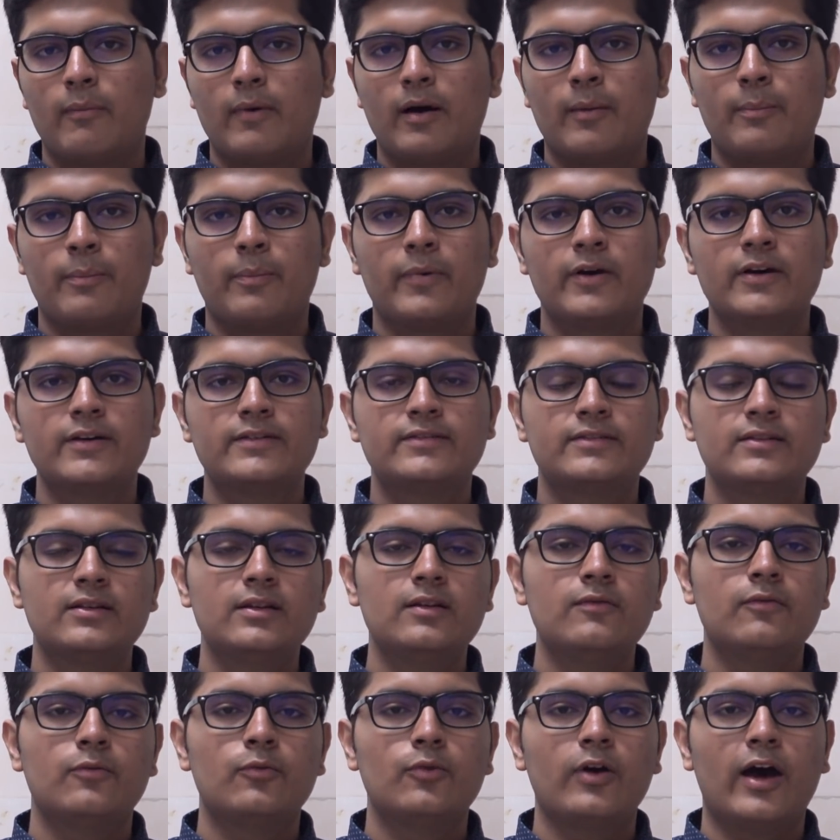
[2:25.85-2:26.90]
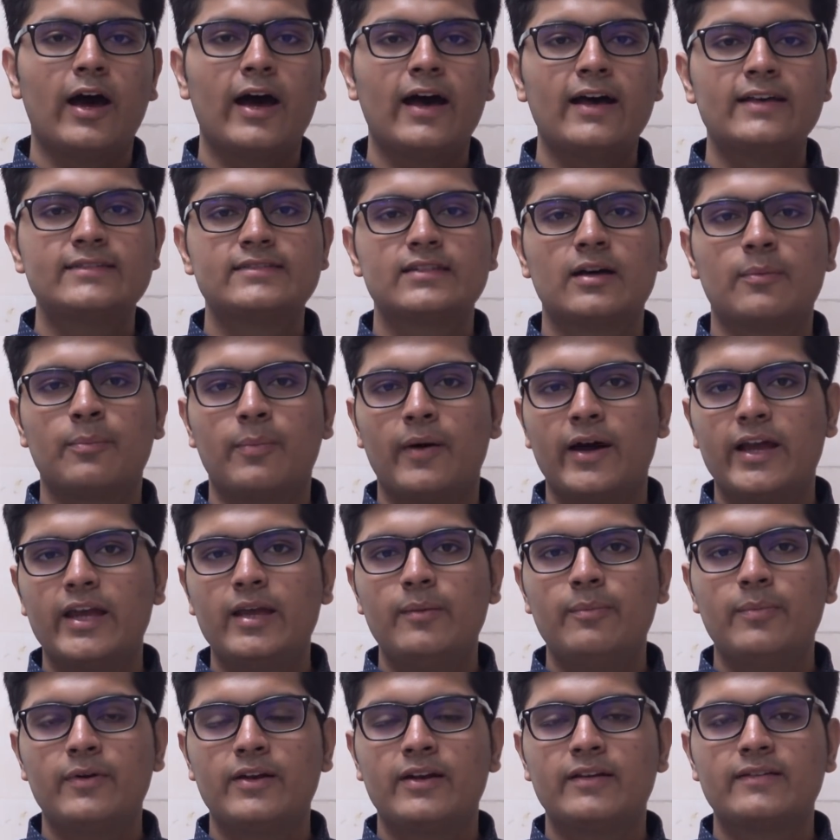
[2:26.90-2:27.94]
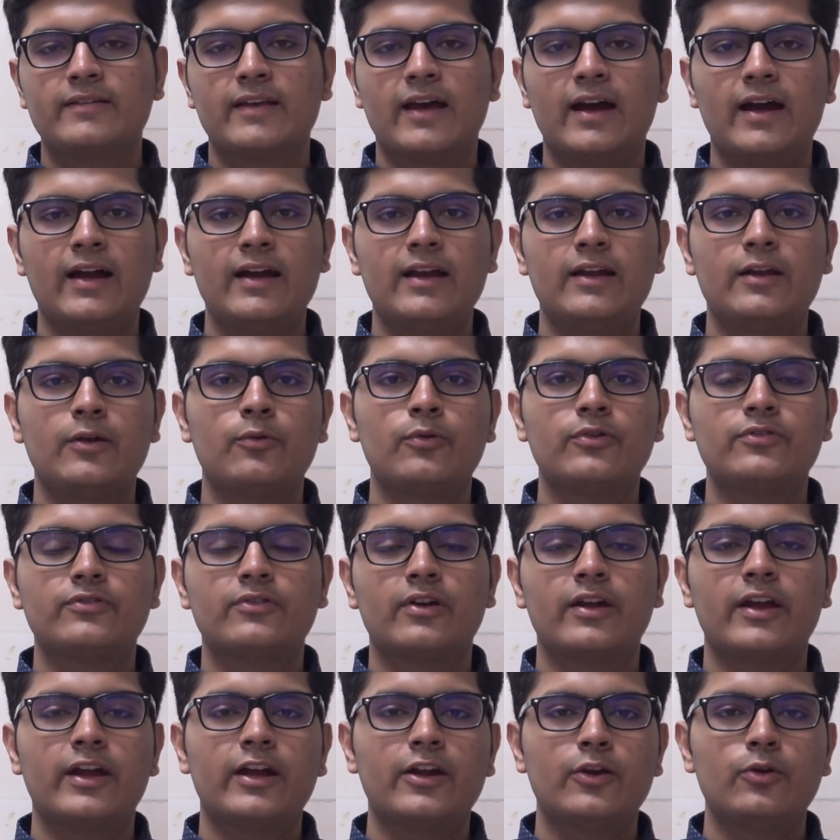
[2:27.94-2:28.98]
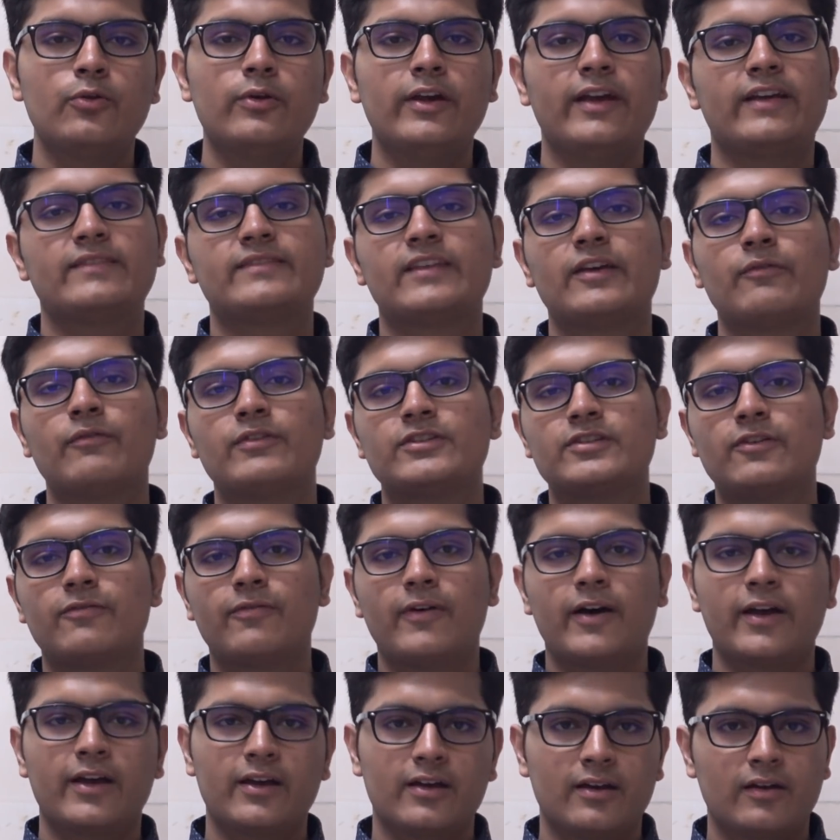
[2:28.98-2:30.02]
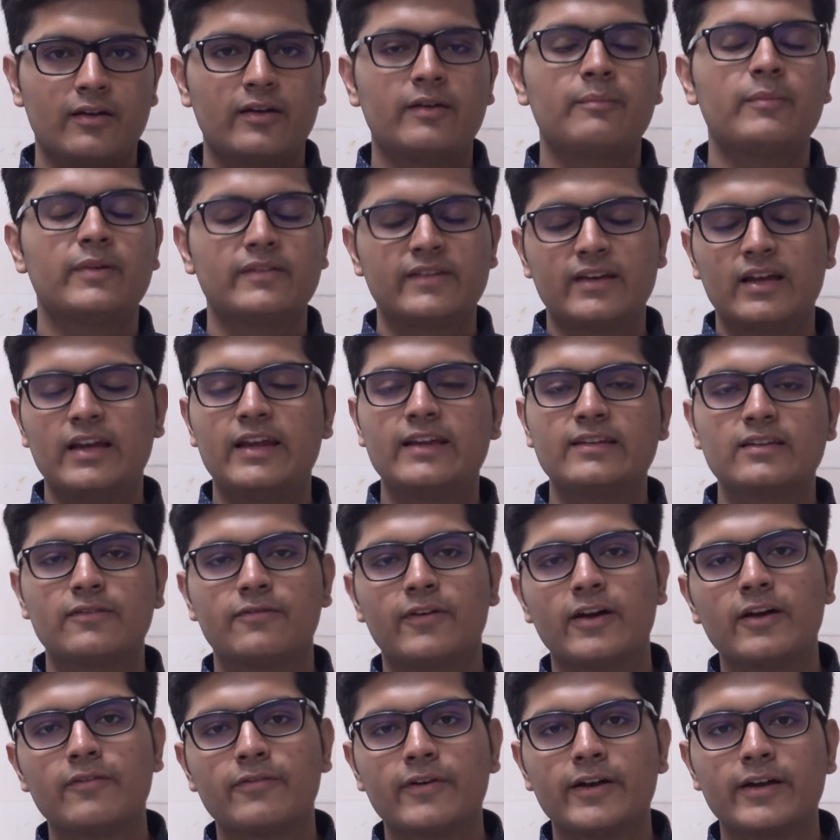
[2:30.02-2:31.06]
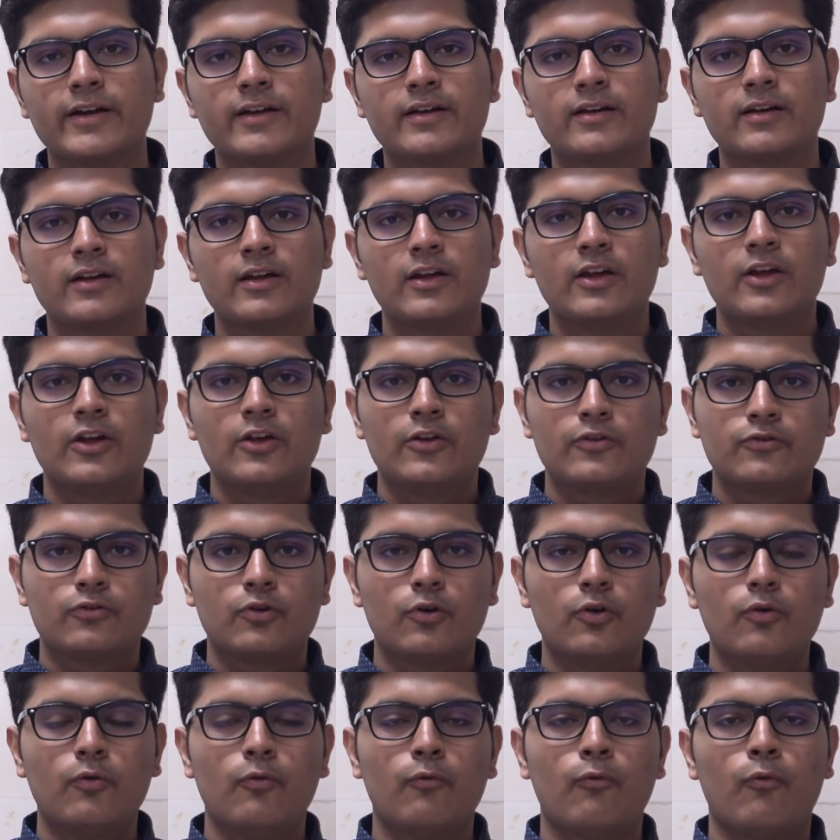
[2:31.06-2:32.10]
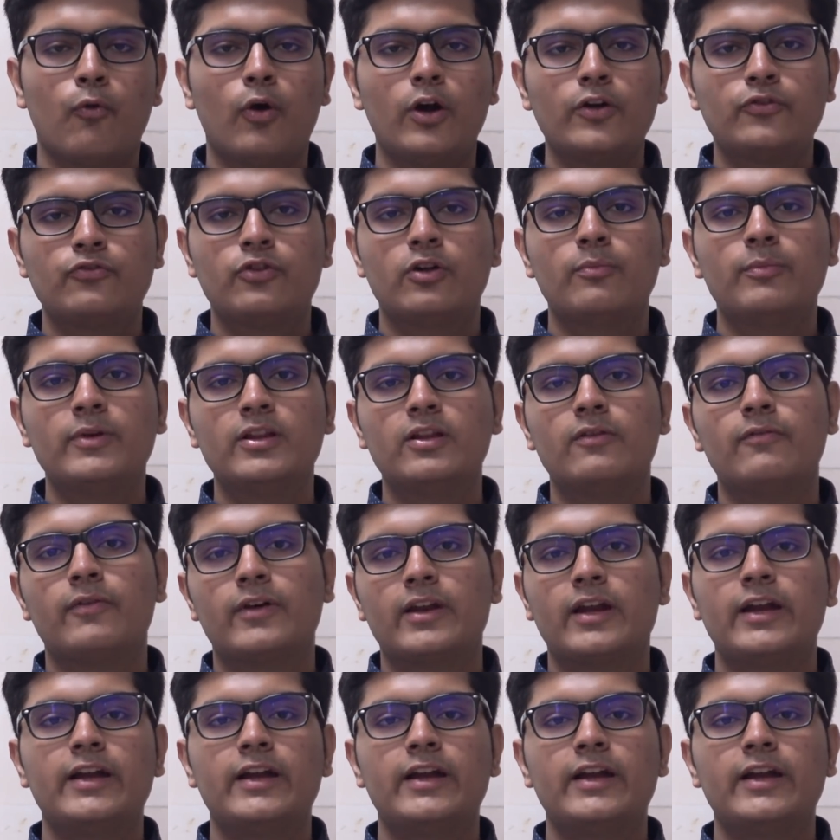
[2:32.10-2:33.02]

a person who has a pipe in his hand and who is trying to extinguish a fire. Basically, he is a firefighter. So what should be the